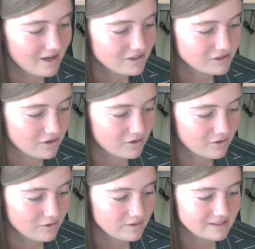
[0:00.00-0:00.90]
So
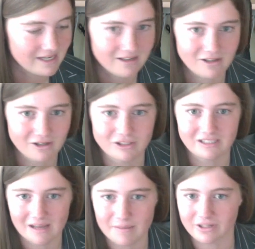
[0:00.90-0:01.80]
who is like your
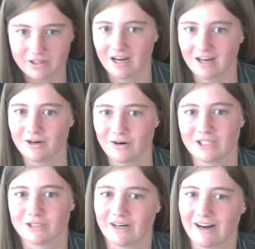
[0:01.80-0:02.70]
celebrity
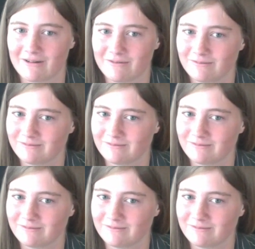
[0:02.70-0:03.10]
crush right now?